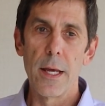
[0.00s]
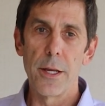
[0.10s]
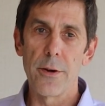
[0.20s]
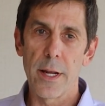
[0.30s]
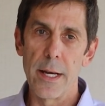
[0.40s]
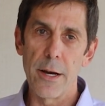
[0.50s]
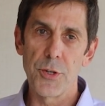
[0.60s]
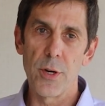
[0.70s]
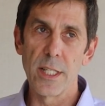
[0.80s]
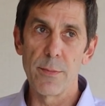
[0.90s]
you can now
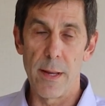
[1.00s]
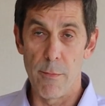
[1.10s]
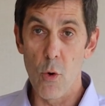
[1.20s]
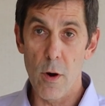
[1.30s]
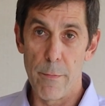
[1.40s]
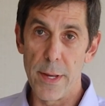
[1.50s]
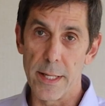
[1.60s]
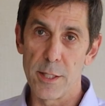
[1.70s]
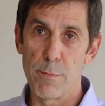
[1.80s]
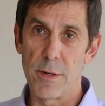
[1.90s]
transmit more
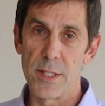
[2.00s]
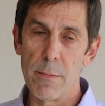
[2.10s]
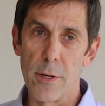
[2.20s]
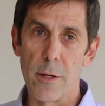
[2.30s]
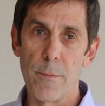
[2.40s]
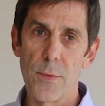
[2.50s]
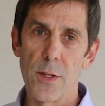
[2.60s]
bits per symbol.